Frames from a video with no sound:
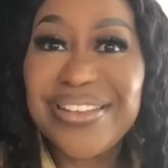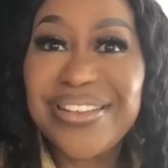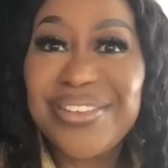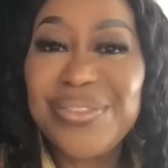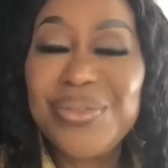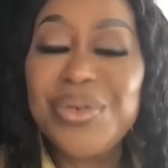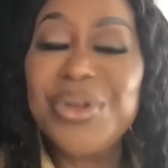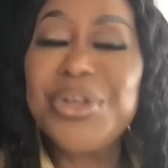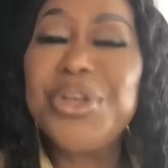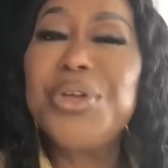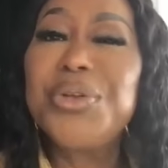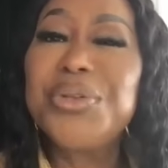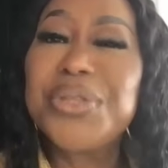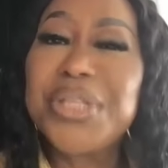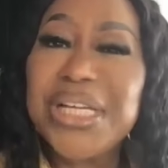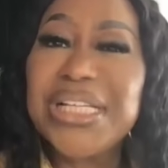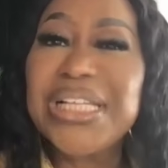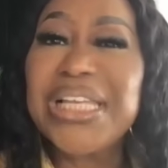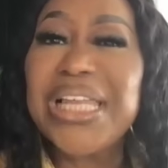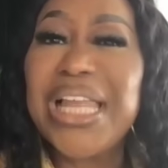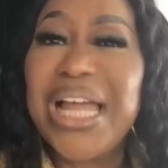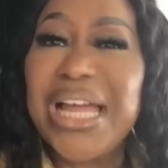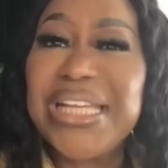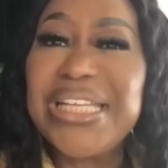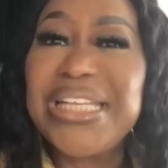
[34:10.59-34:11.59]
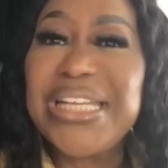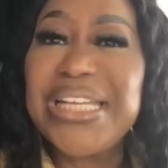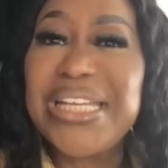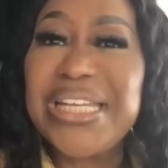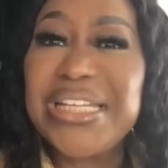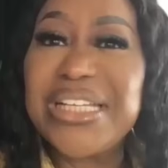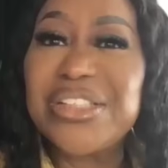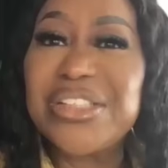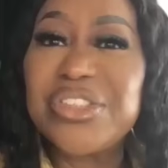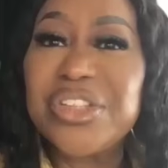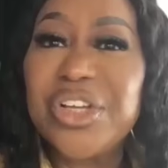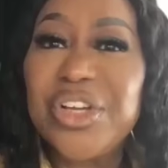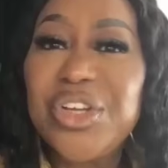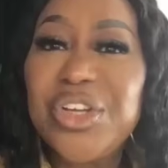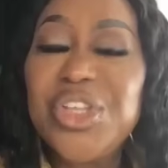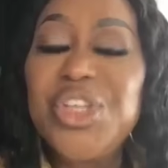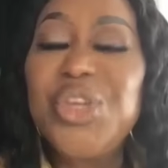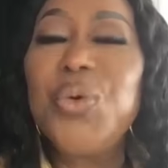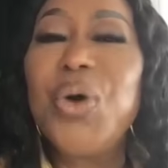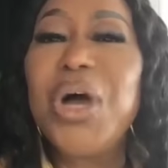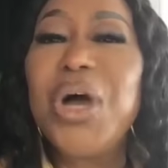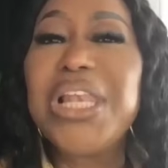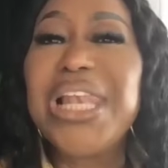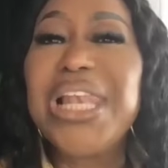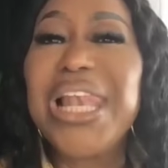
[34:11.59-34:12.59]
What do you think light is?
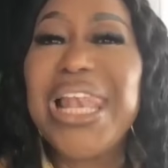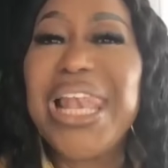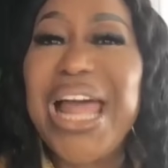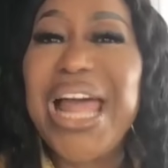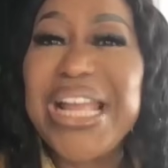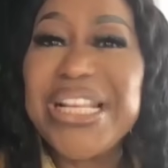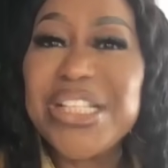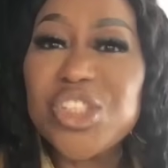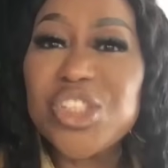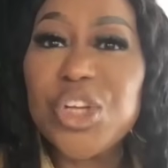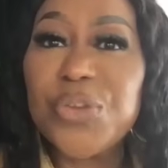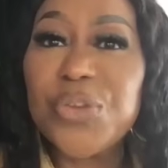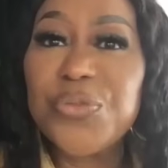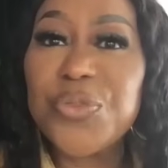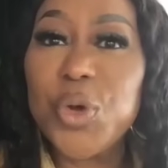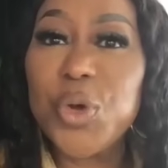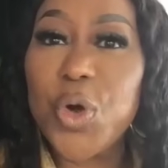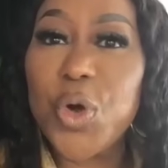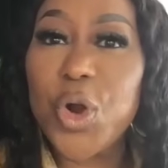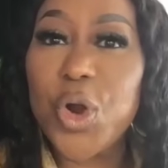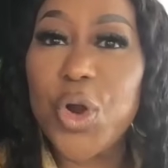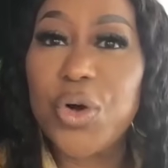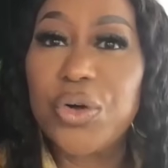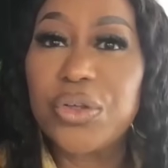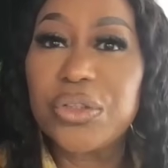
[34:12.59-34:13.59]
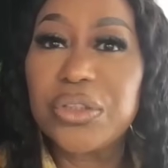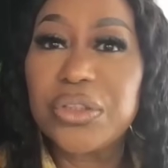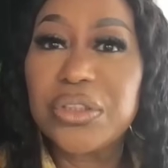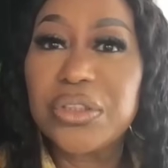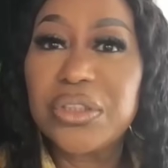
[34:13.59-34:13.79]
You are lights of the world.